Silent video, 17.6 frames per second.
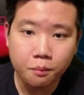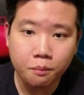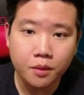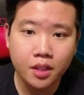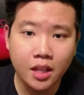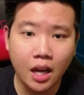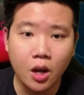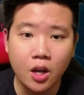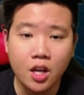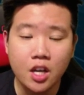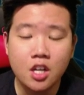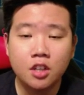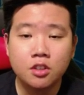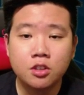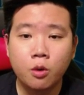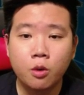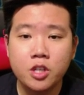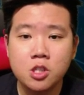Now,
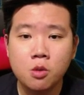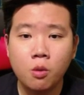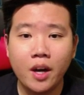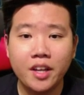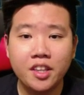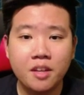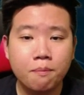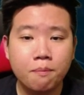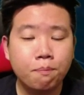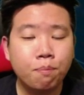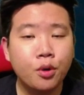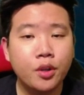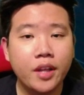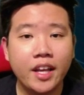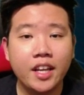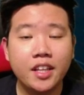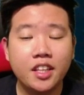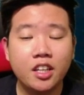the reason why I didn't put
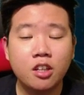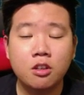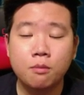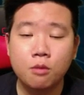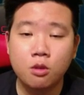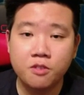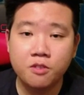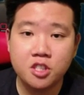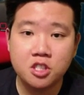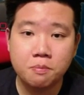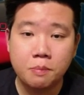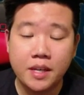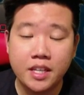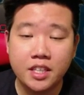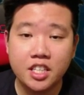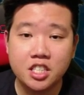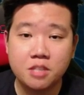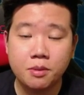anything on the moving
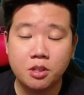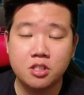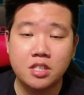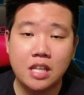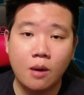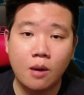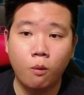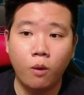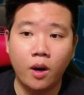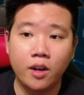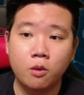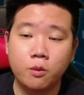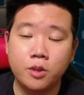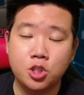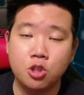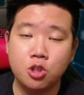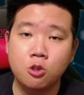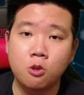speed is because I want
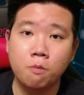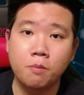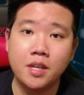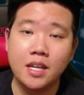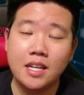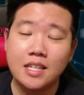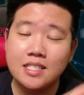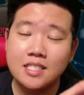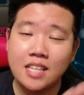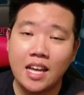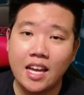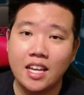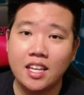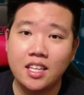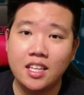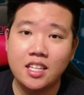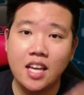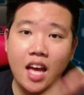Richard to be as
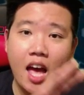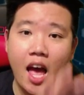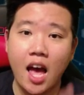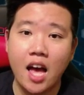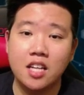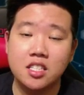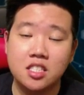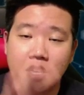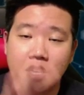tanky as